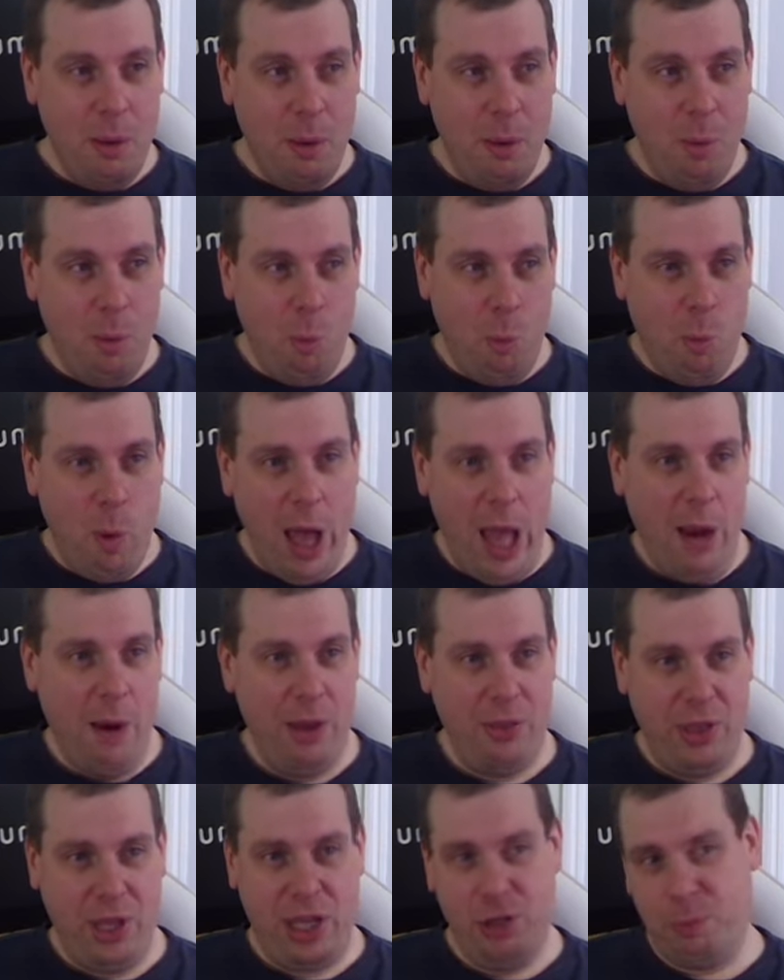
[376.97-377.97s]
Where
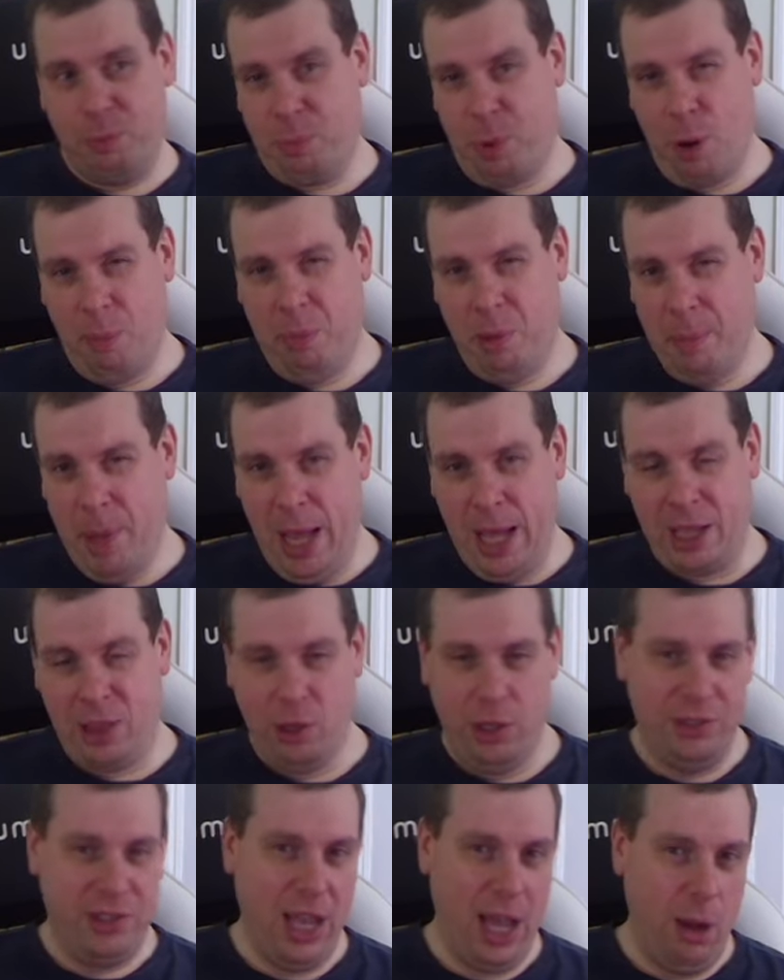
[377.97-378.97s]
I think it's problematic,
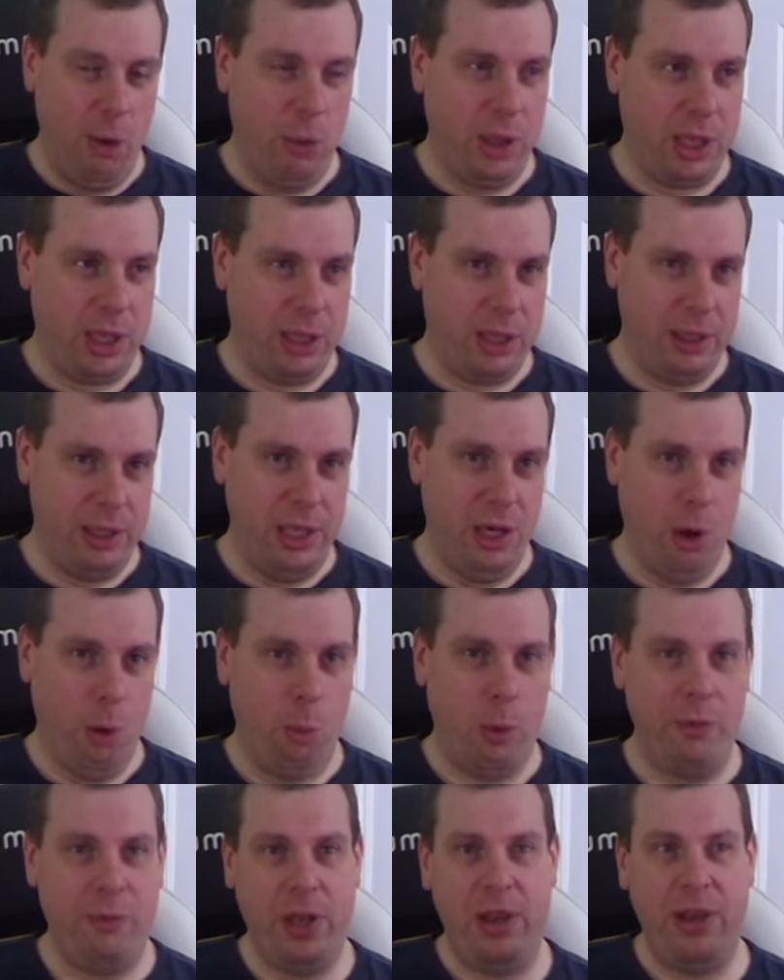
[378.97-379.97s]
though, is how the, you know,
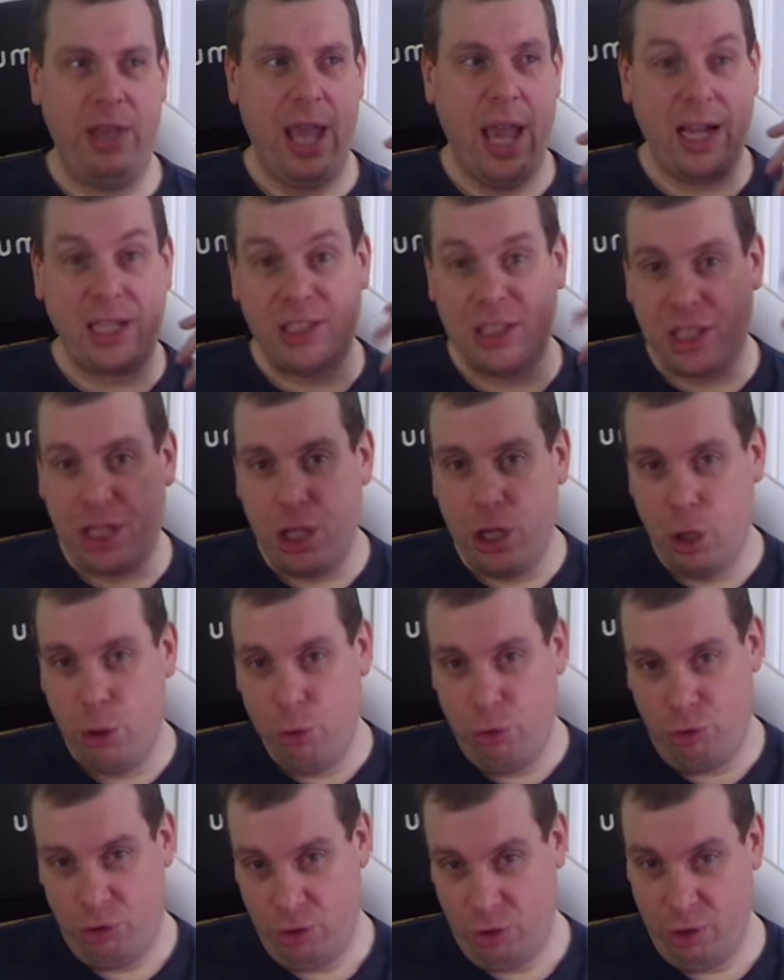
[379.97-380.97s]
within the
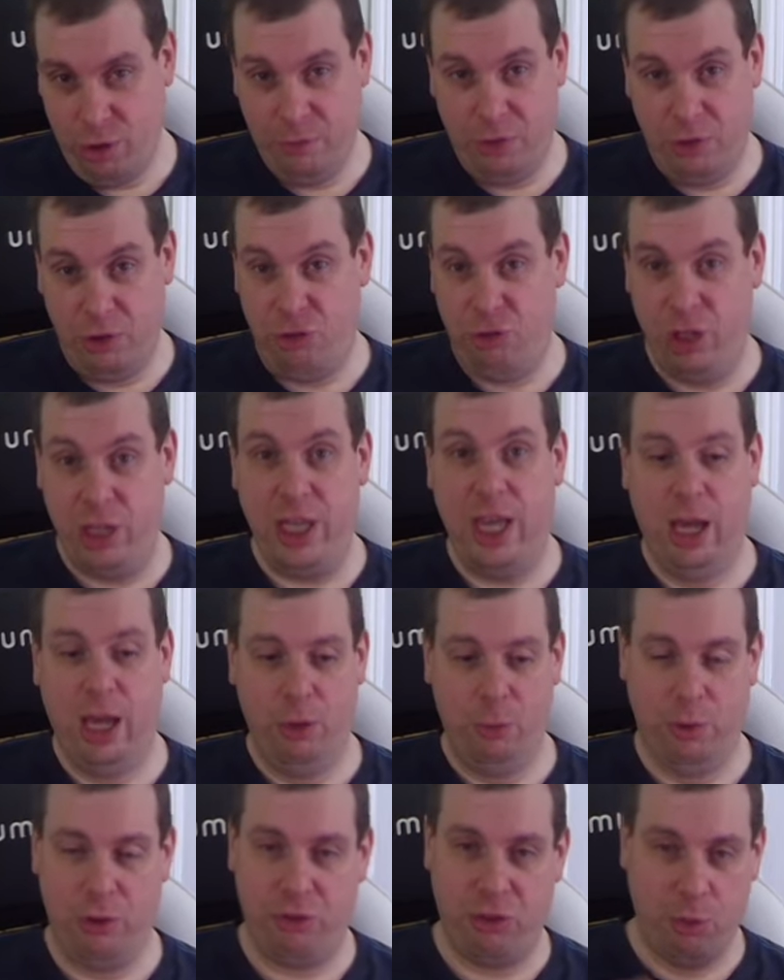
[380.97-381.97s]
execution of the
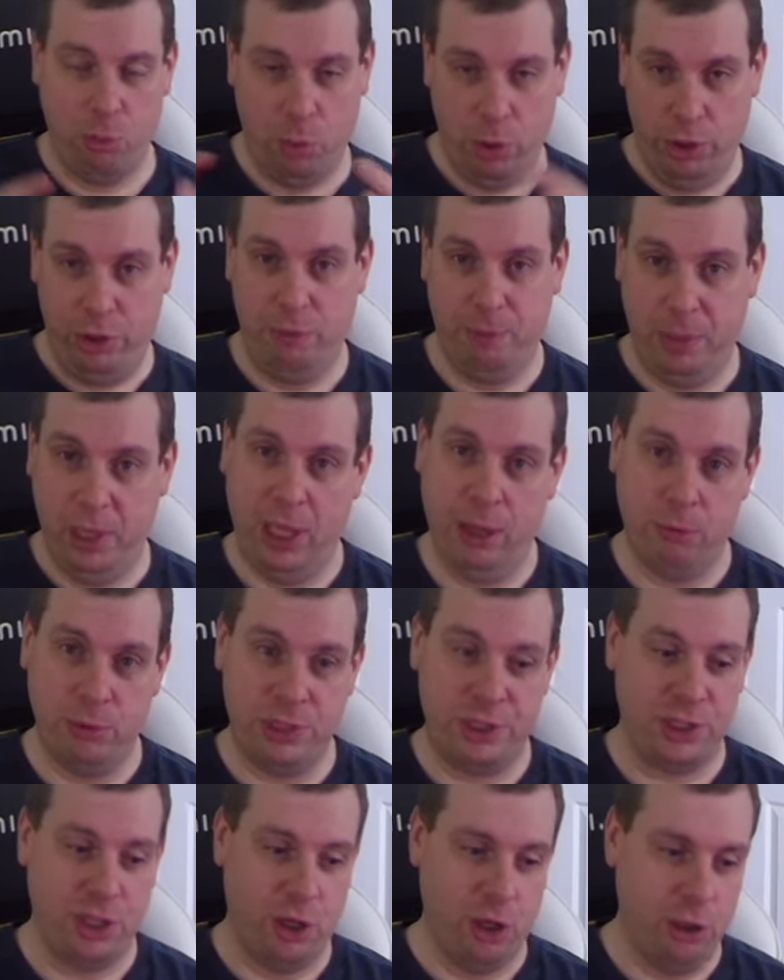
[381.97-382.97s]
jihad, which the Word of Blake
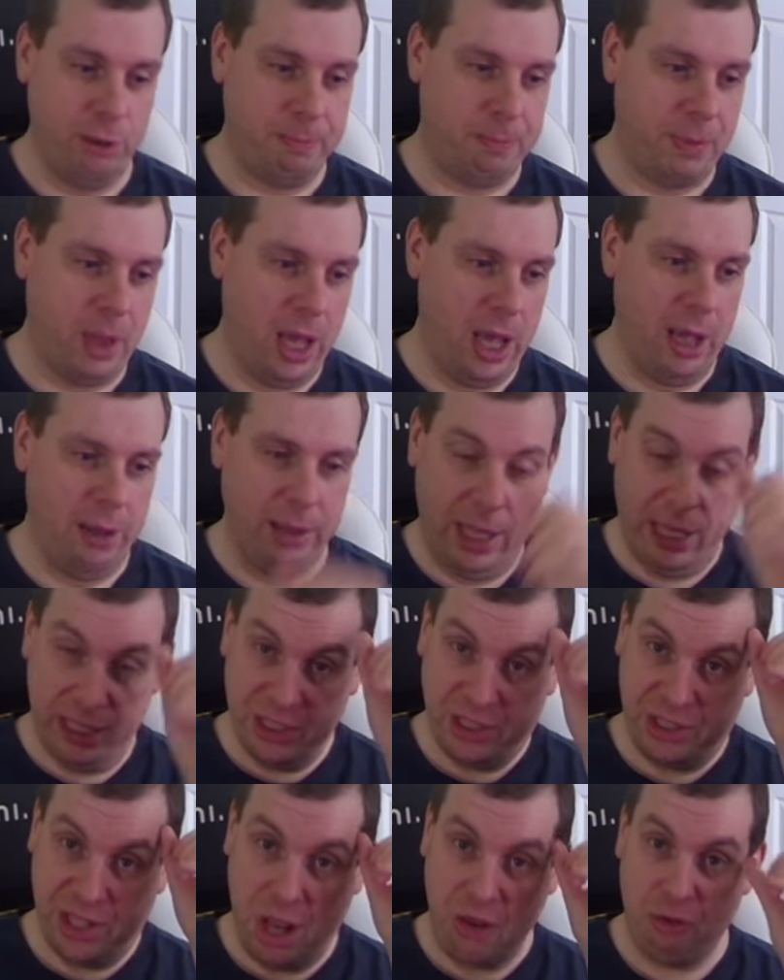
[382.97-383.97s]
was so
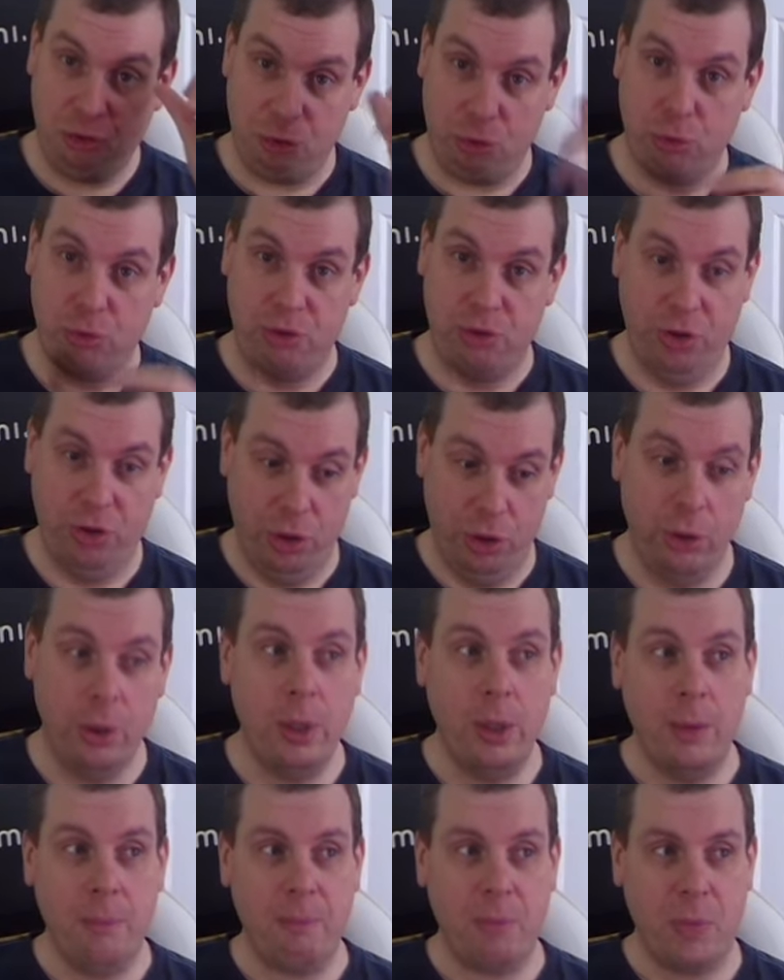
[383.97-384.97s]
like central to,
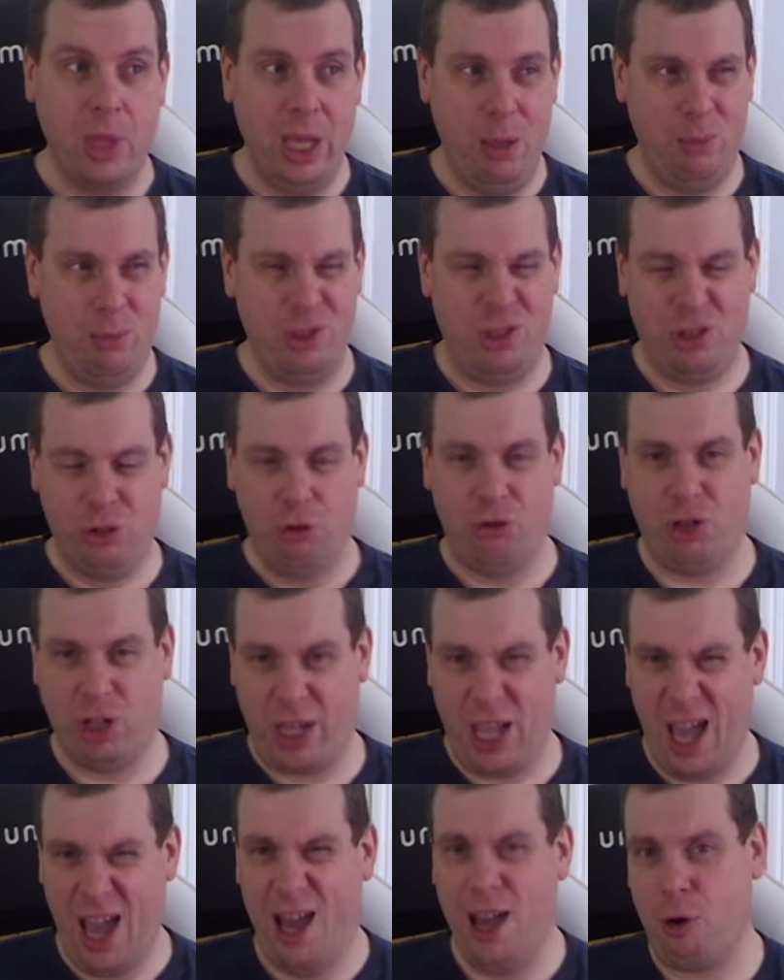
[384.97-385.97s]
it was such a
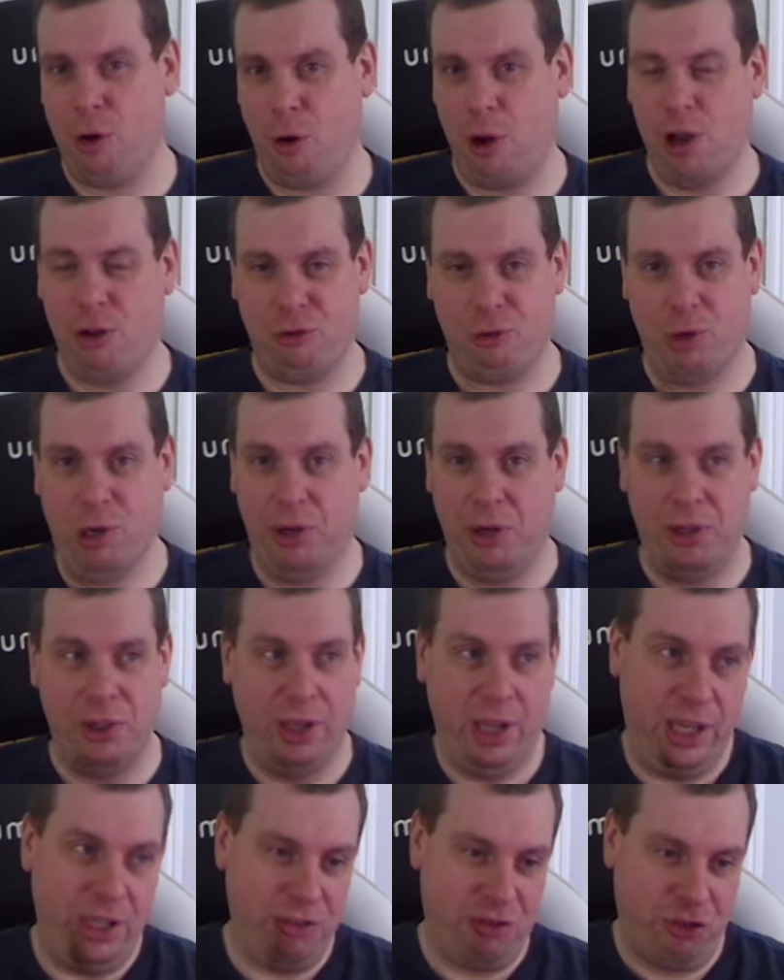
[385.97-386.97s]
car crash, really,
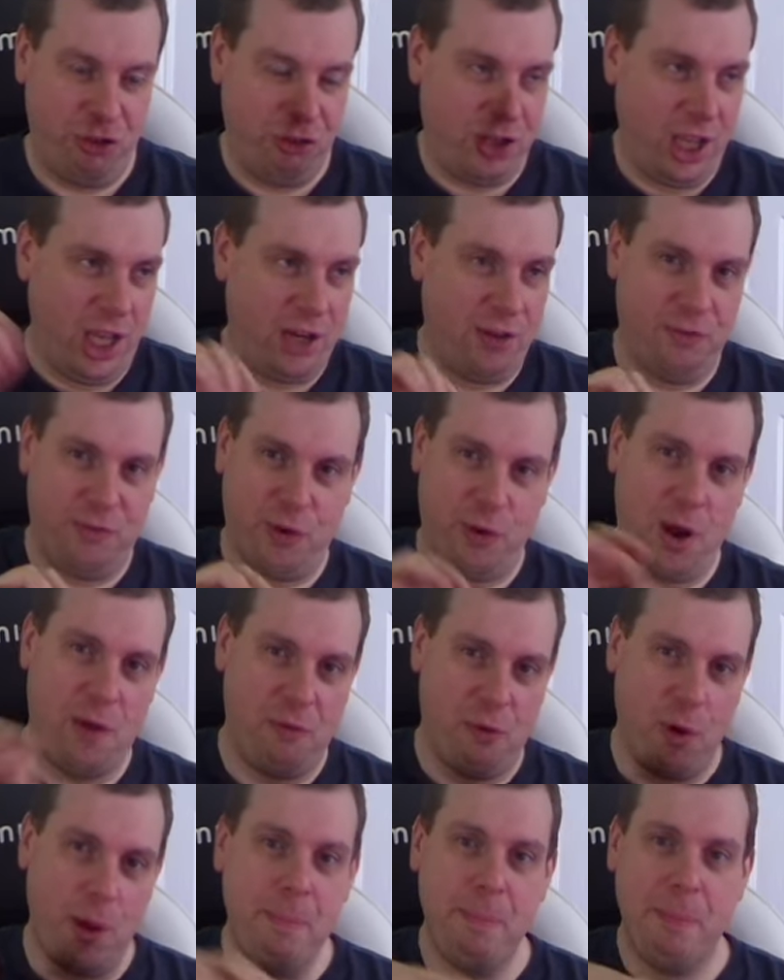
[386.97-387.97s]
that it's just had a
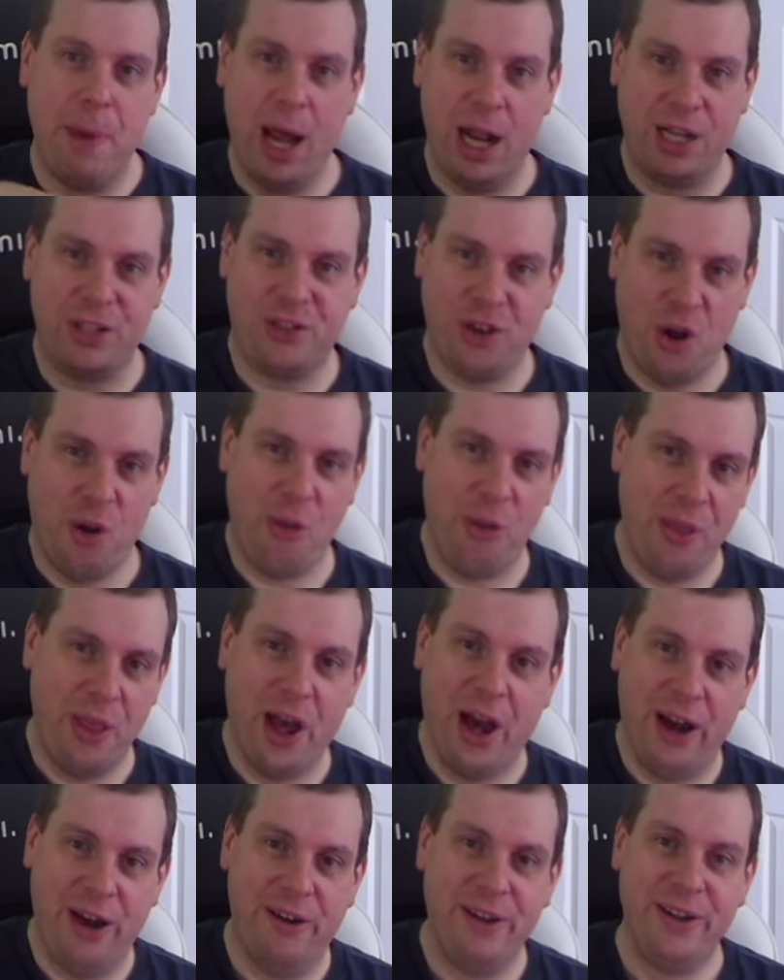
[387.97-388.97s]
forever impact on
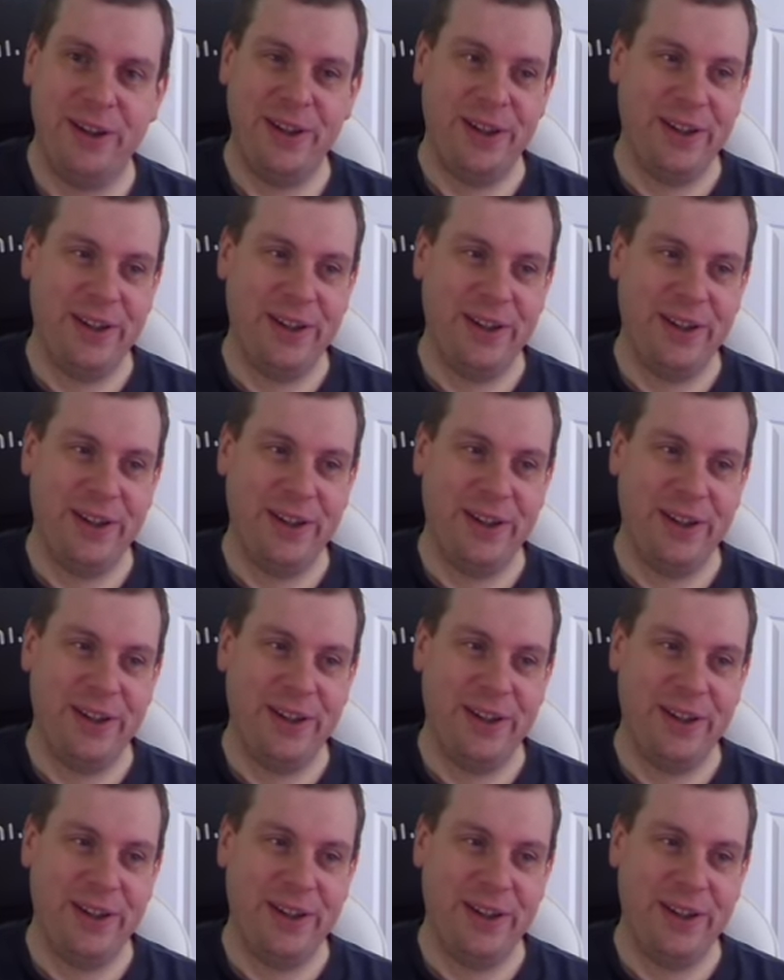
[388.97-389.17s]
that,